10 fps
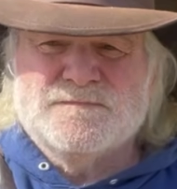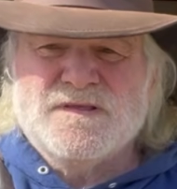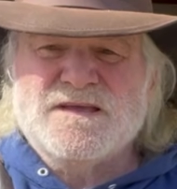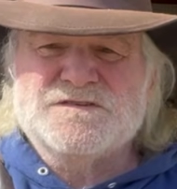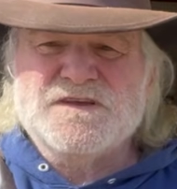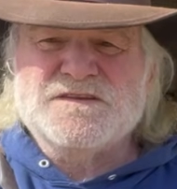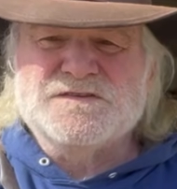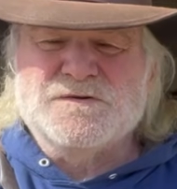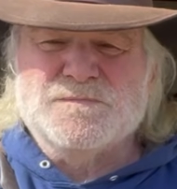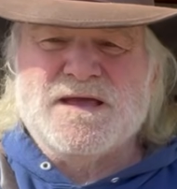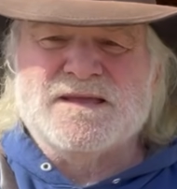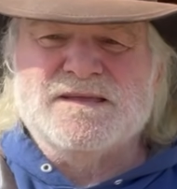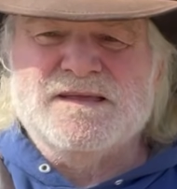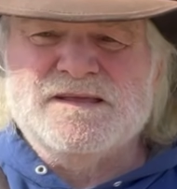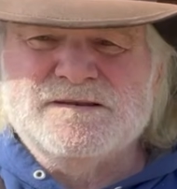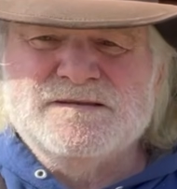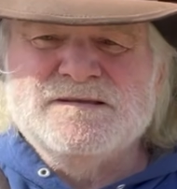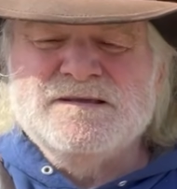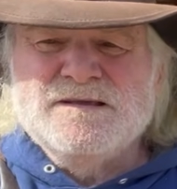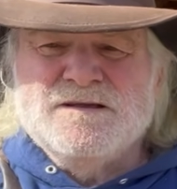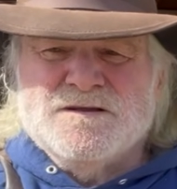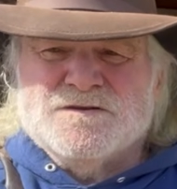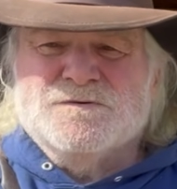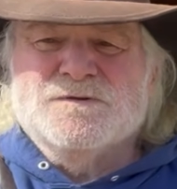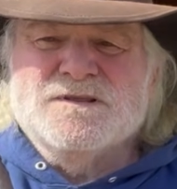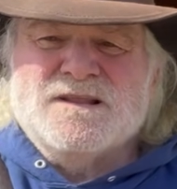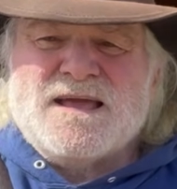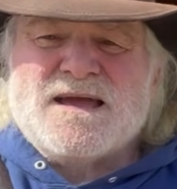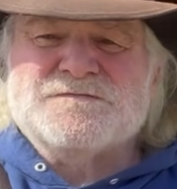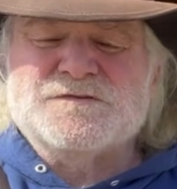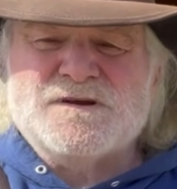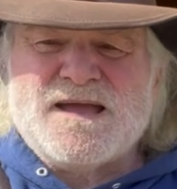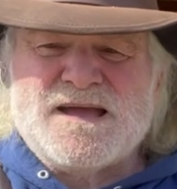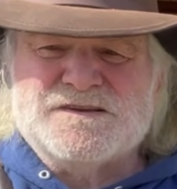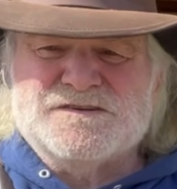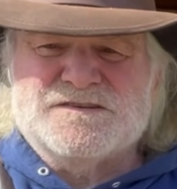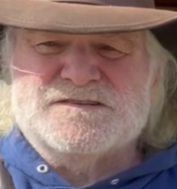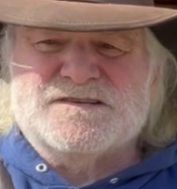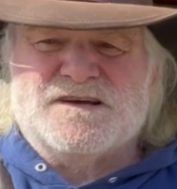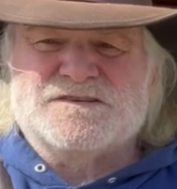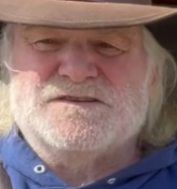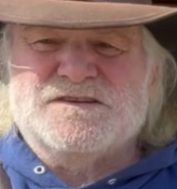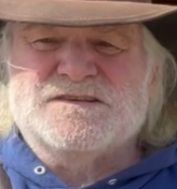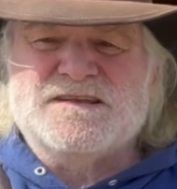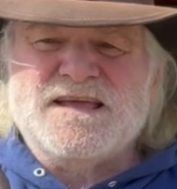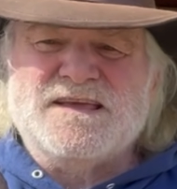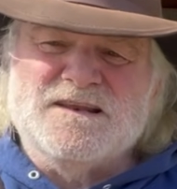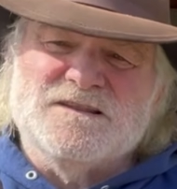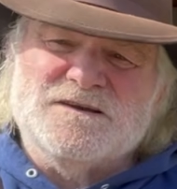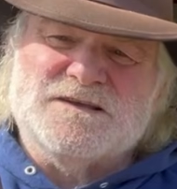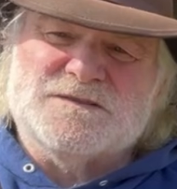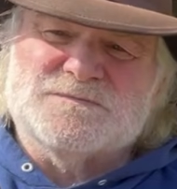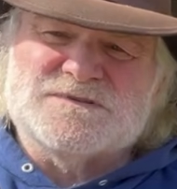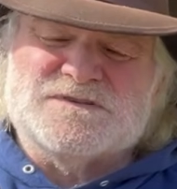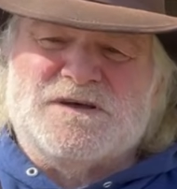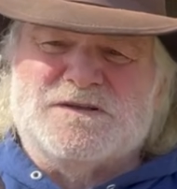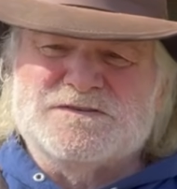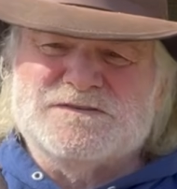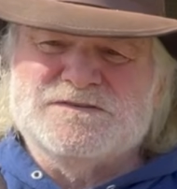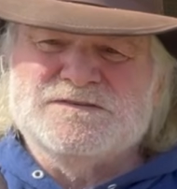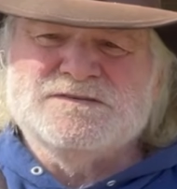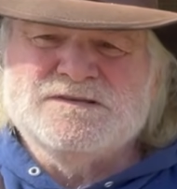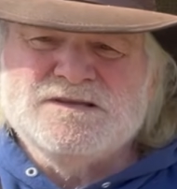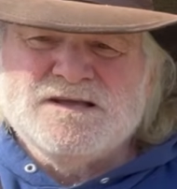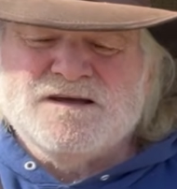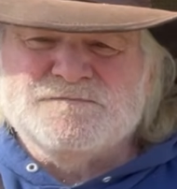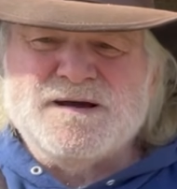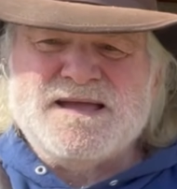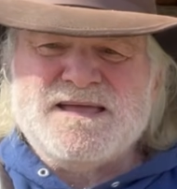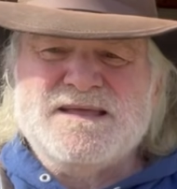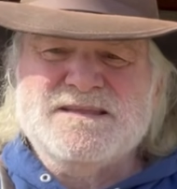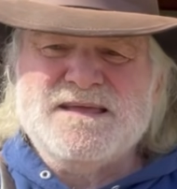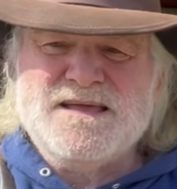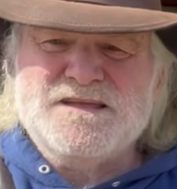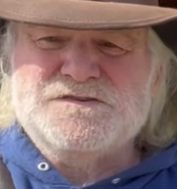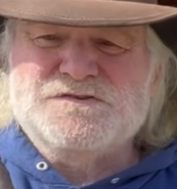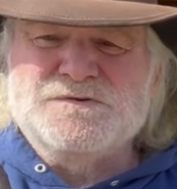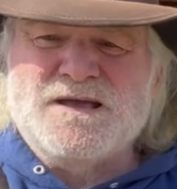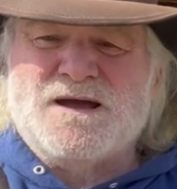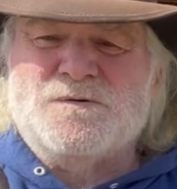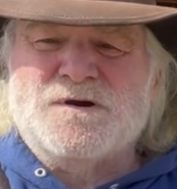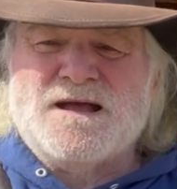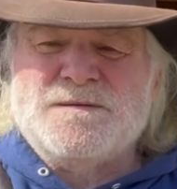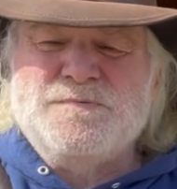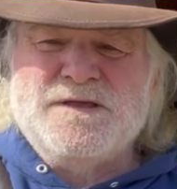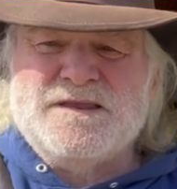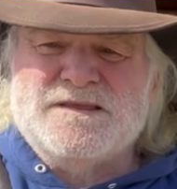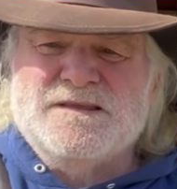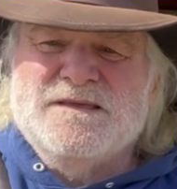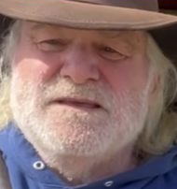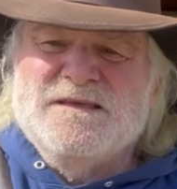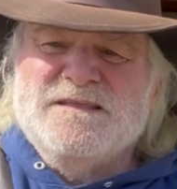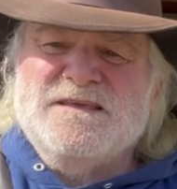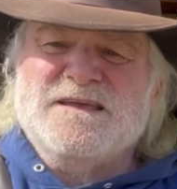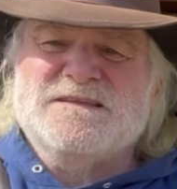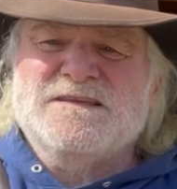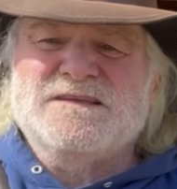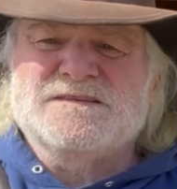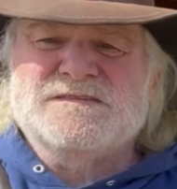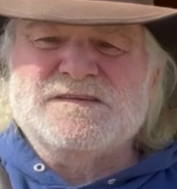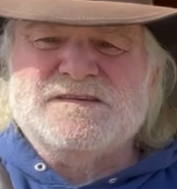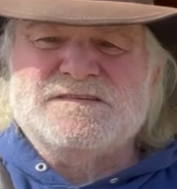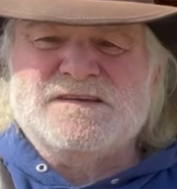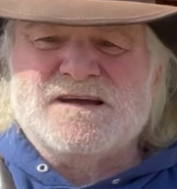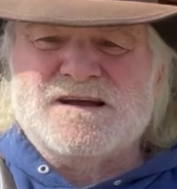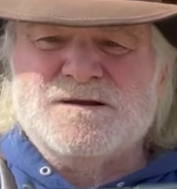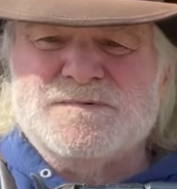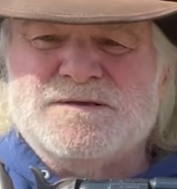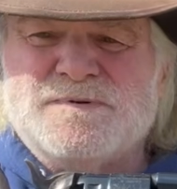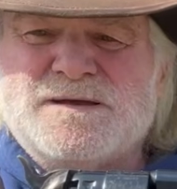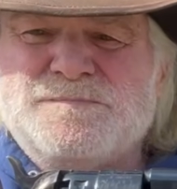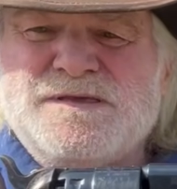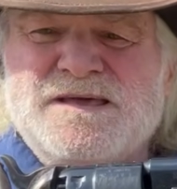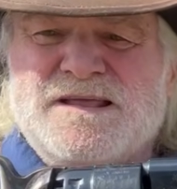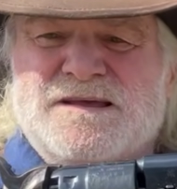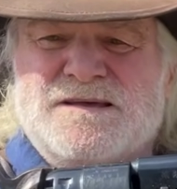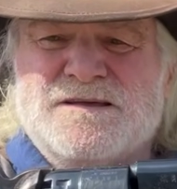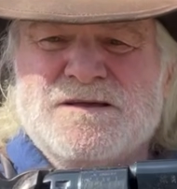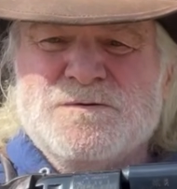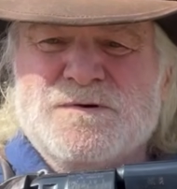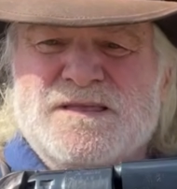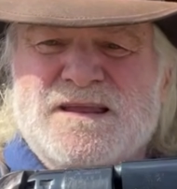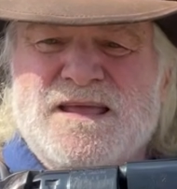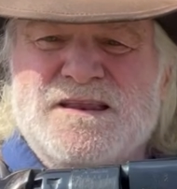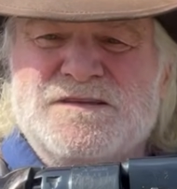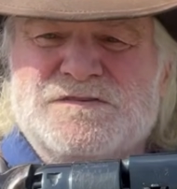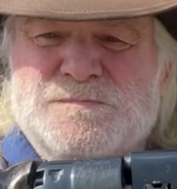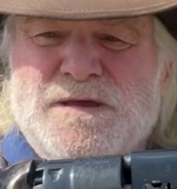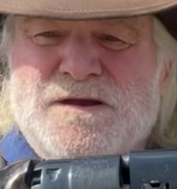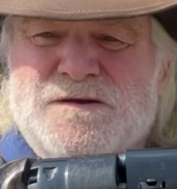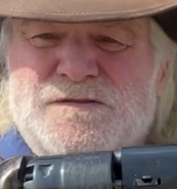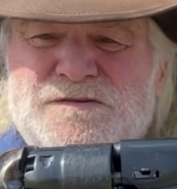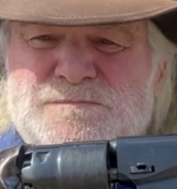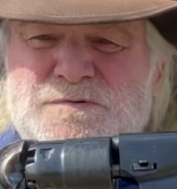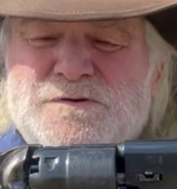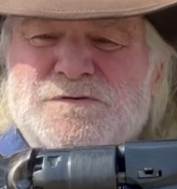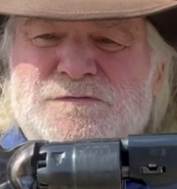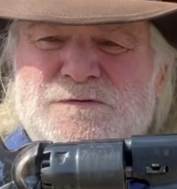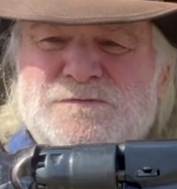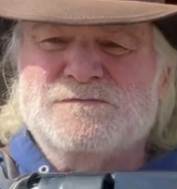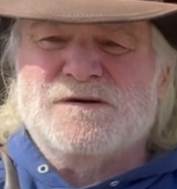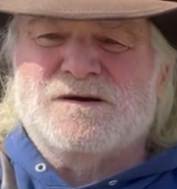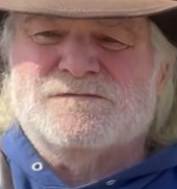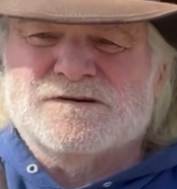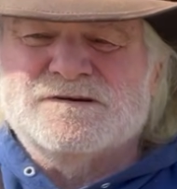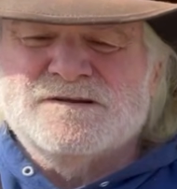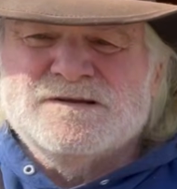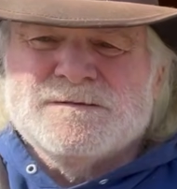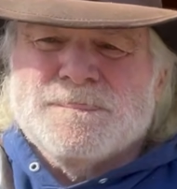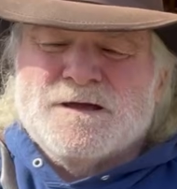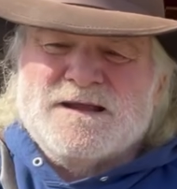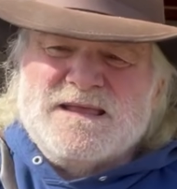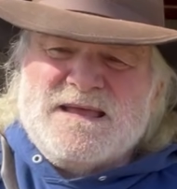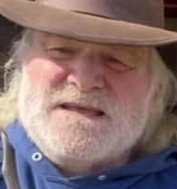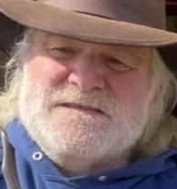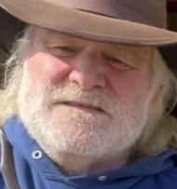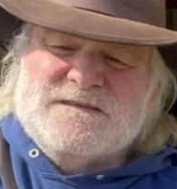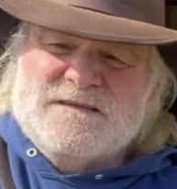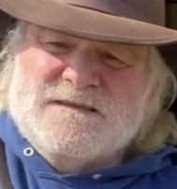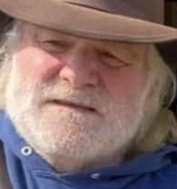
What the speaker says: Hey, J-Stone back again, doing a little after action discussion and taking a look at the results of my head-to-head shootout where I pitted the 1860 Army by Pietta with an 8-inch barrel, this beautiful revolver, against,